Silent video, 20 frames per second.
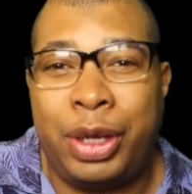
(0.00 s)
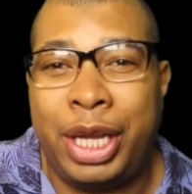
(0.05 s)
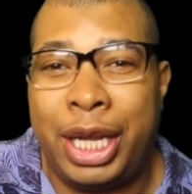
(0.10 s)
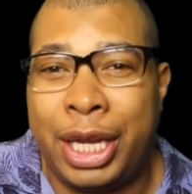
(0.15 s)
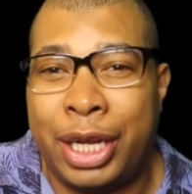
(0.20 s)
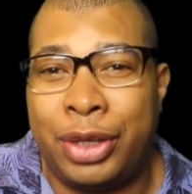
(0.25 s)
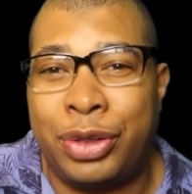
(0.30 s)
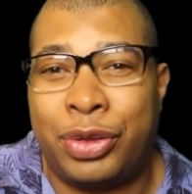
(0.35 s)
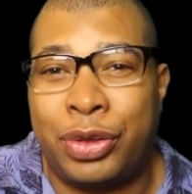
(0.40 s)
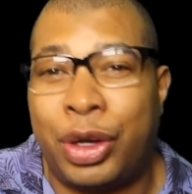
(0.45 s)

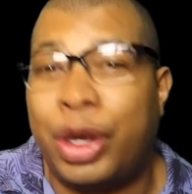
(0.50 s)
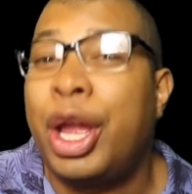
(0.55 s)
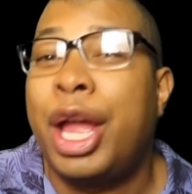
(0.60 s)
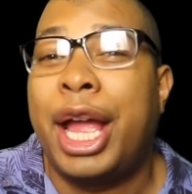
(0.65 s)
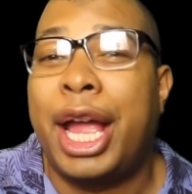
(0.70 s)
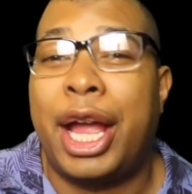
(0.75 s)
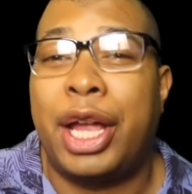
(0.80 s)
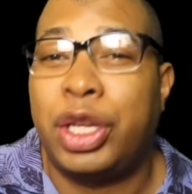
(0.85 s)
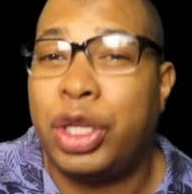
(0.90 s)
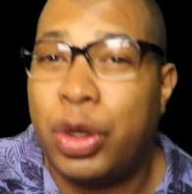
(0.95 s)
Kendra,
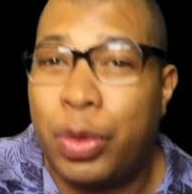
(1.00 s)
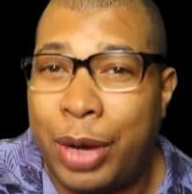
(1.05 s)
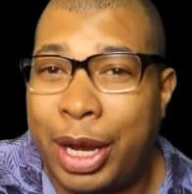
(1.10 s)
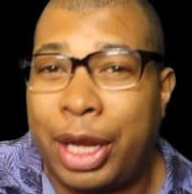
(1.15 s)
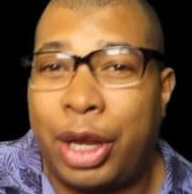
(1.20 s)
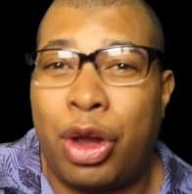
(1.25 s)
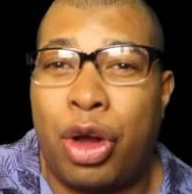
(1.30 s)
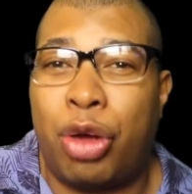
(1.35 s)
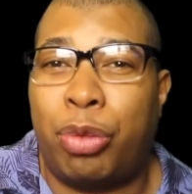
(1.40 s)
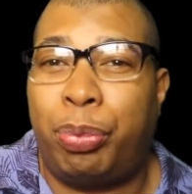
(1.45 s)
and you
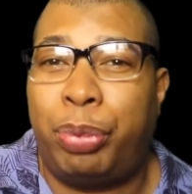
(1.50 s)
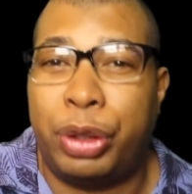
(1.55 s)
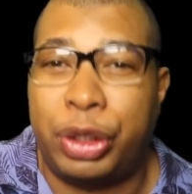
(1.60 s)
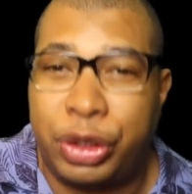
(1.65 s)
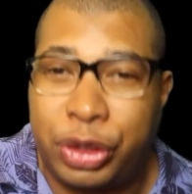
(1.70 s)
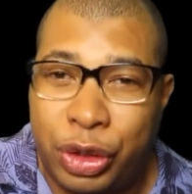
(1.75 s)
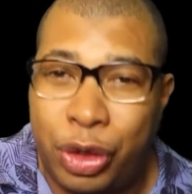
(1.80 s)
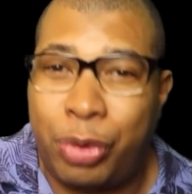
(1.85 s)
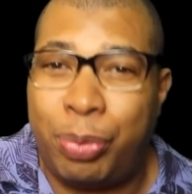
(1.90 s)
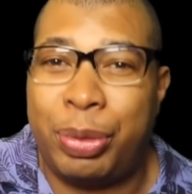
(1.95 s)
ain't gonna
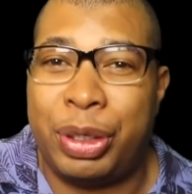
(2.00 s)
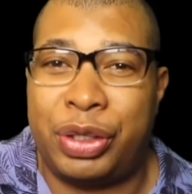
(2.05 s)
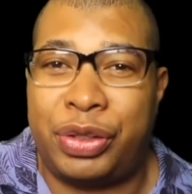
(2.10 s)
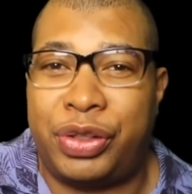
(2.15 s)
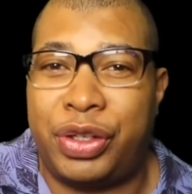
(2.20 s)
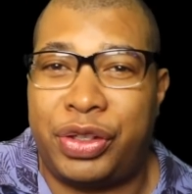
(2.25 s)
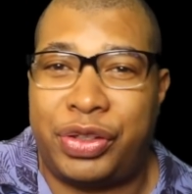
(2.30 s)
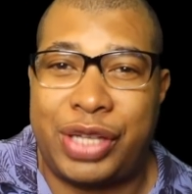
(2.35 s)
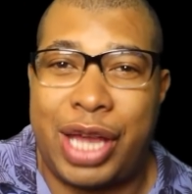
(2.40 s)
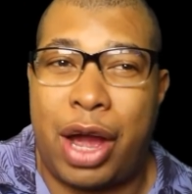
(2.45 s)
put your
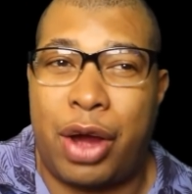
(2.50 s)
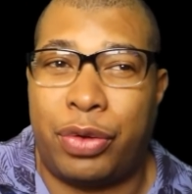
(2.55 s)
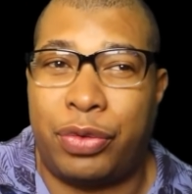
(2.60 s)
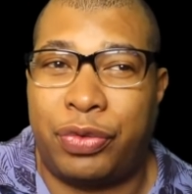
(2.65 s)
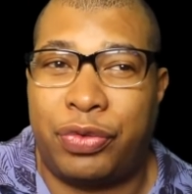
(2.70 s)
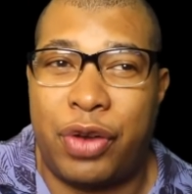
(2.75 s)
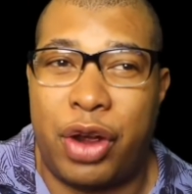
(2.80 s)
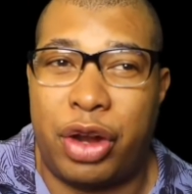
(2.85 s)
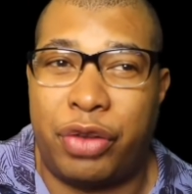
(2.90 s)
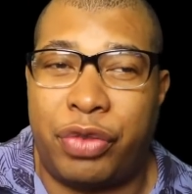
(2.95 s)
business out in
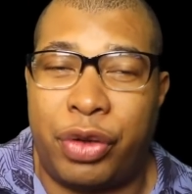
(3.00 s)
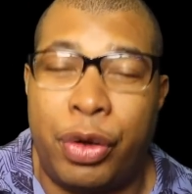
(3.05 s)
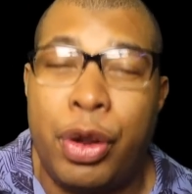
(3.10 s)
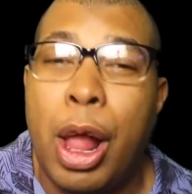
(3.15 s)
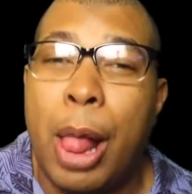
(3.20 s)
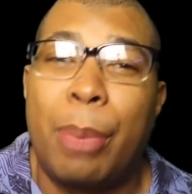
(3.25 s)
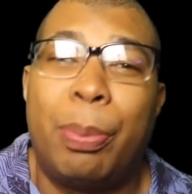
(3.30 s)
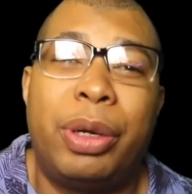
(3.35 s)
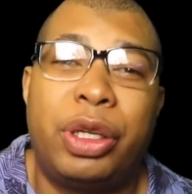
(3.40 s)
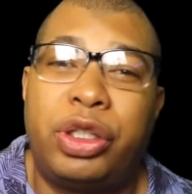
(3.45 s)
front of her,
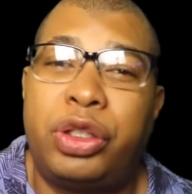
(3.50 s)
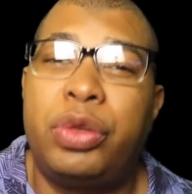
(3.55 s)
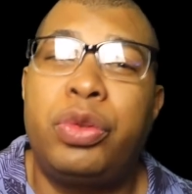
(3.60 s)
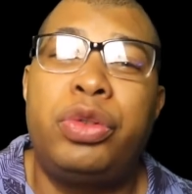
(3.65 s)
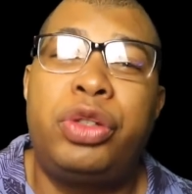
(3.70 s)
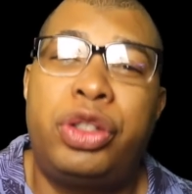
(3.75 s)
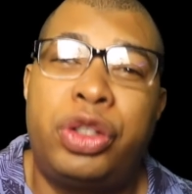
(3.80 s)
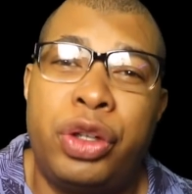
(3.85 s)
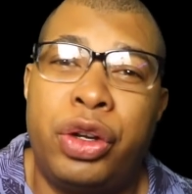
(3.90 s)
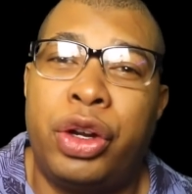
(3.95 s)
but
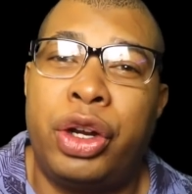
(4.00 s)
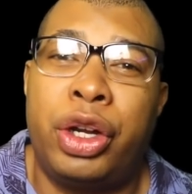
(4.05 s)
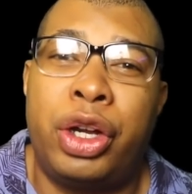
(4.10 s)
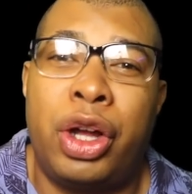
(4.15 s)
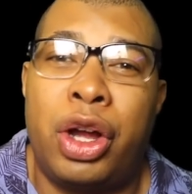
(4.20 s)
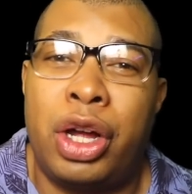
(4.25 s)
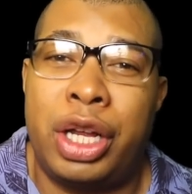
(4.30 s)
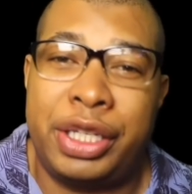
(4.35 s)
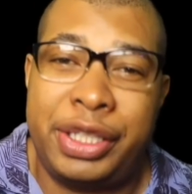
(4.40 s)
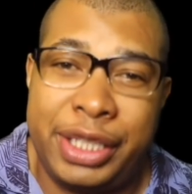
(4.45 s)
you sure
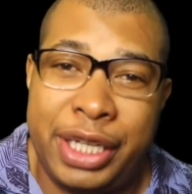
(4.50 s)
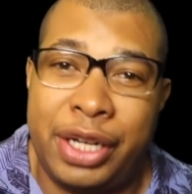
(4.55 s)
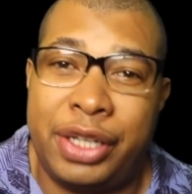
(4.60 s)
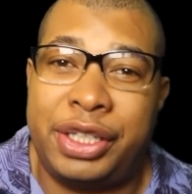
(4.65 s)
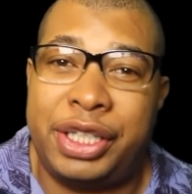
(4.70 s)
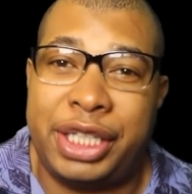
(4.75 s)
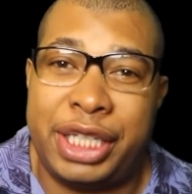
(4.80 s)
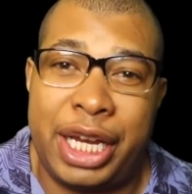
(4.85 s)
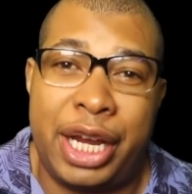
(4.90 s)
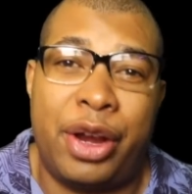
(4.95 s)
gonna
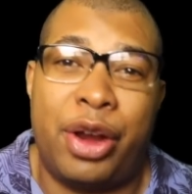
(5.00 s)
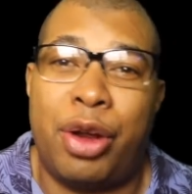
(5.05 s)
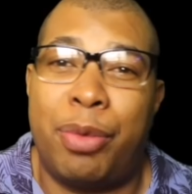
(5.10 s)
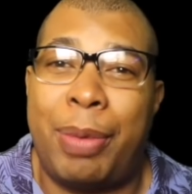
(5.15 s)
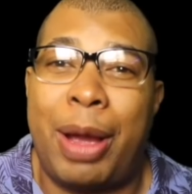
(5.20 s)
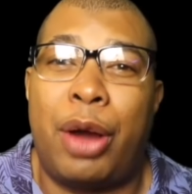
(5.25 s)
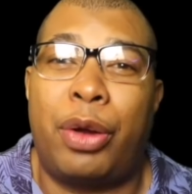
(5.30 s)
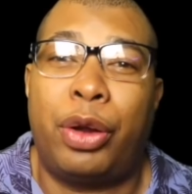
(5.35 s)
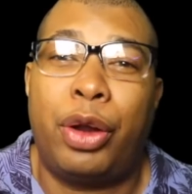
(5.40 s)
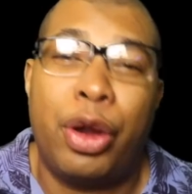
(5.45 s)
tell Tierra
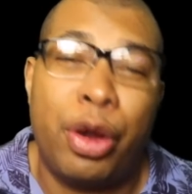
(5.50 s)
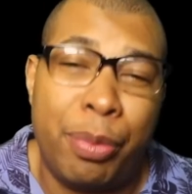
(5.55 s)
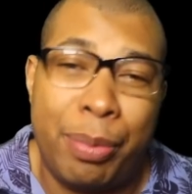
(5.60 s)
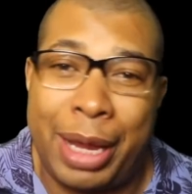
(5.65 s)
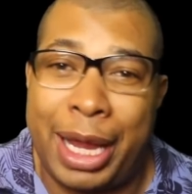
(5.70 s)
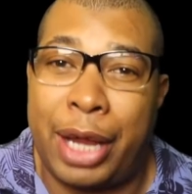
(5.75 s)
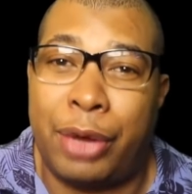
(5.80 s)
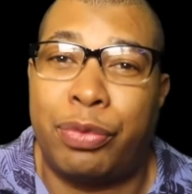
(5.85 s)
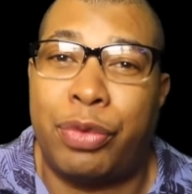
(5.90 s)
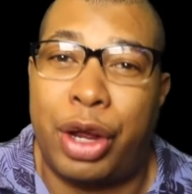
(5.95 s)
about her
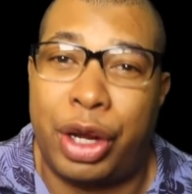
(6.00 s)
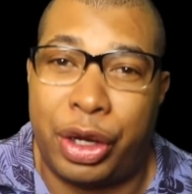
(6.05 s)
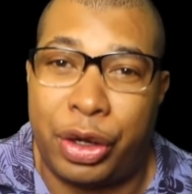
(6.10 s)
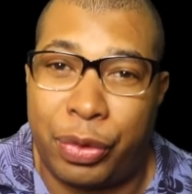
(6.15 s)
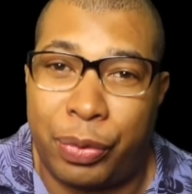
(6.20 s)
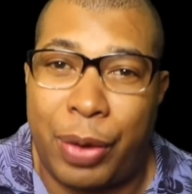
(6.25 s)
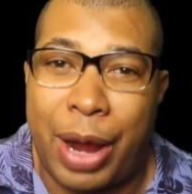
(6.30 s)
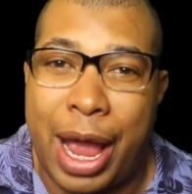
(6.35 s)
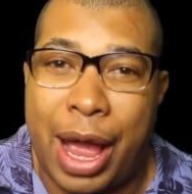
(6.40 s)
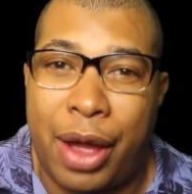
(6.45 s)
man running
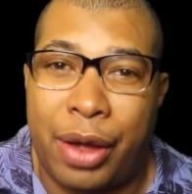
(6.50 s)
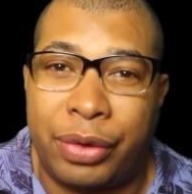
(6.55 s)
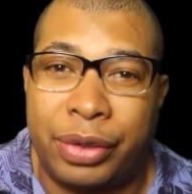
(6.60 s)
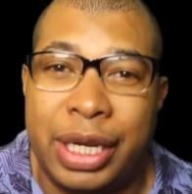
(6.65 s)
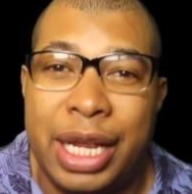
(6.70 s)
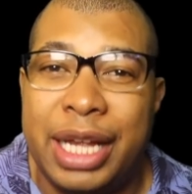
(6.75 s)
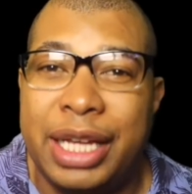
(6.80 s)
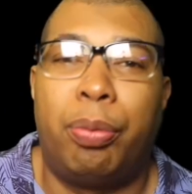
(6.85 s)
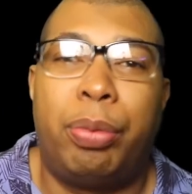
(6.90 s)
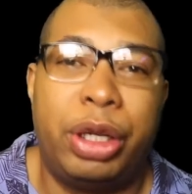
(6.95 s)
around.
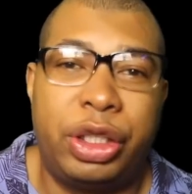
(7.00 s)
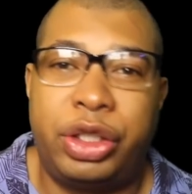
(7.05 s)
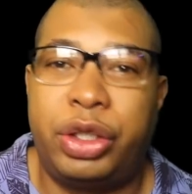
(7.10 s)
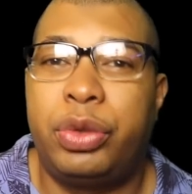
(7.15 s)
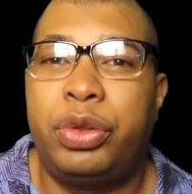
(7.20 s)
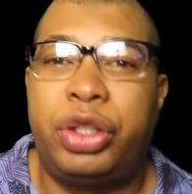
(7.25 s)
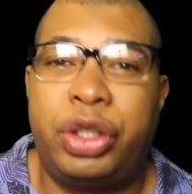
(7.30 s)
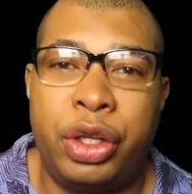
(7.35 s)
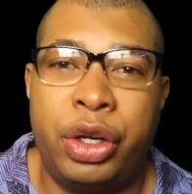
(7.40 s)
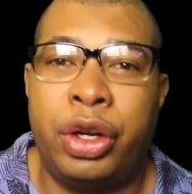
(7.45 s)
But
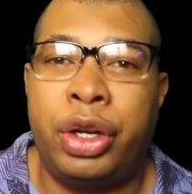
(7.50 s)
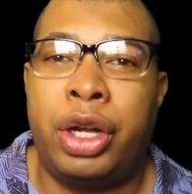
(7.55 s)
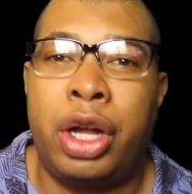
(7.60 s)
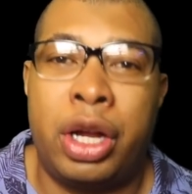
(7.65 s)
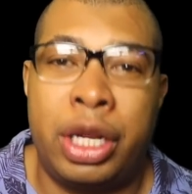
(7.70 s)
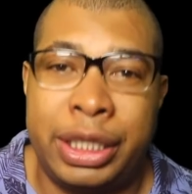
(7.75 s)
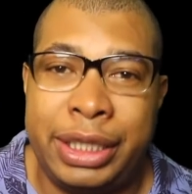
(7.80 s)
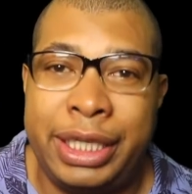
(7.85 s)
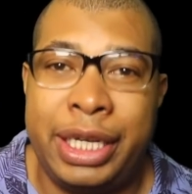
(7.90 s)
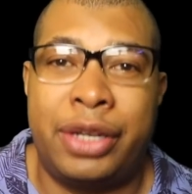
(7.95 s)
you sure
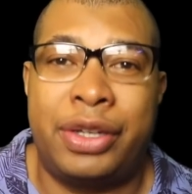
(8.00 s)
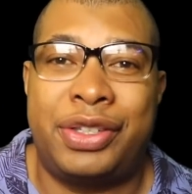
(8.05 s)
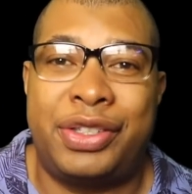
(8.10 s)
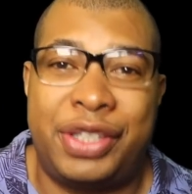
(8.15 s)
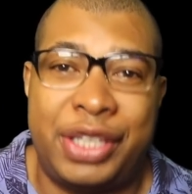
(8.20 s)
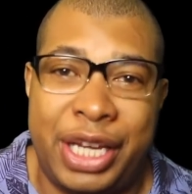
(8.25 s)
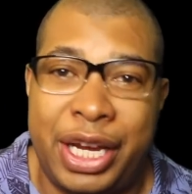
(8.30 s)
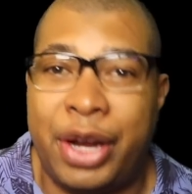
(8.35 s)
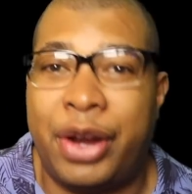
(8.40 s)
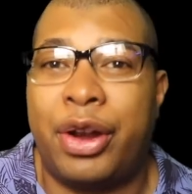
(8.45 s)
gonna tell
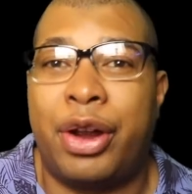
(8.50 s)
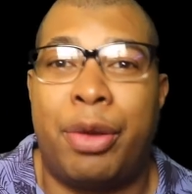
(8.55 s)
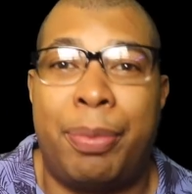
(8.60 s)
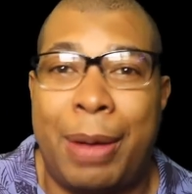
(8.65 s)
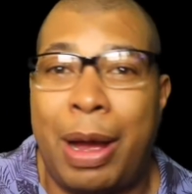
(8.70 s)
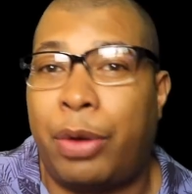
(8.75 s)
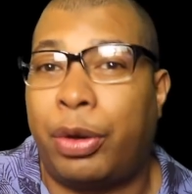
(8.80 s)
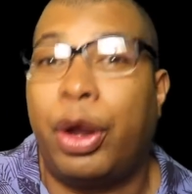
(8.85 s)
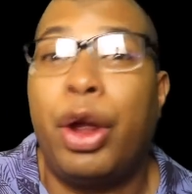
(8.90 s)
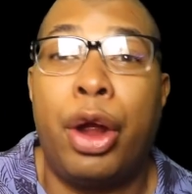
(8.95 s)
Sierra
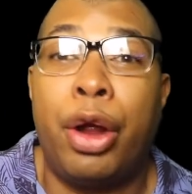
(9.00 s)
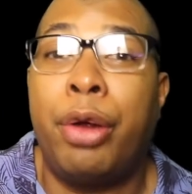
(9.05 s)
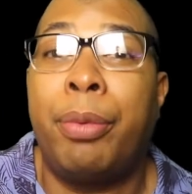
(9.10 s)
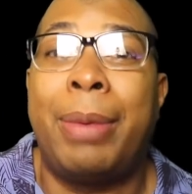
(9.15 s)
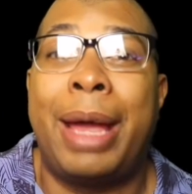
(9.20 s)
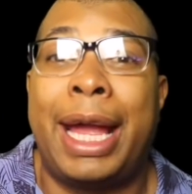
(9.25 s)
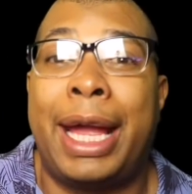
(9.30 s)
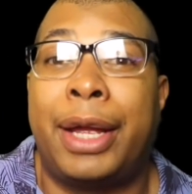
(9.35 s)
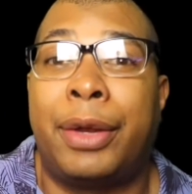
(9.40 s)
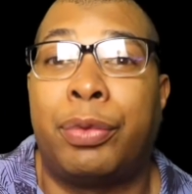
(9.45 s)
about her
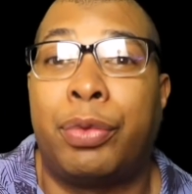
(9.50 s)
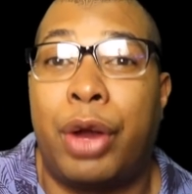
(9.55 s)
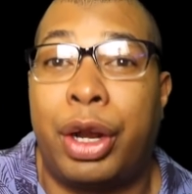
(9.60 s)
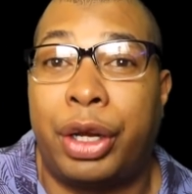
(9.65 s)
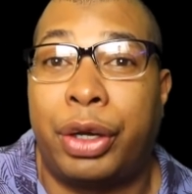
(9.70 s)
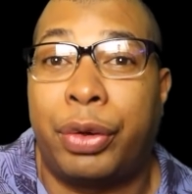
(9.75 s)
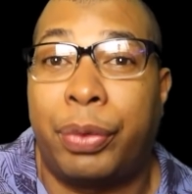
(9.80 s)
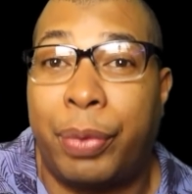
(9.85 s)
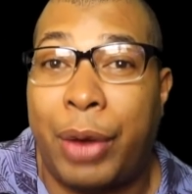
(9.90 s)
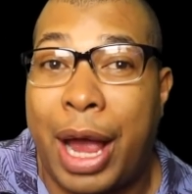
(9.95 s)
man
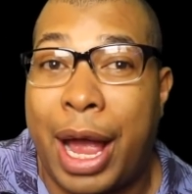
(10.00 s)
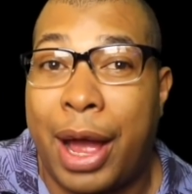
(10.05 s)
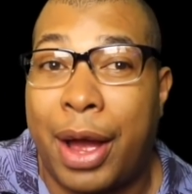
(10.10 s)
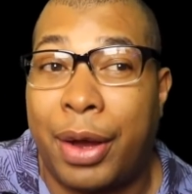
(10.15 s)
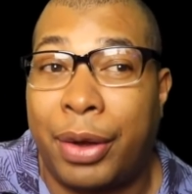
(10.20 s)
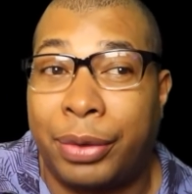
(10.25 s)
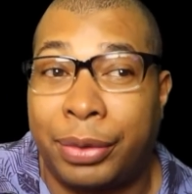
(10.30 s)
running around.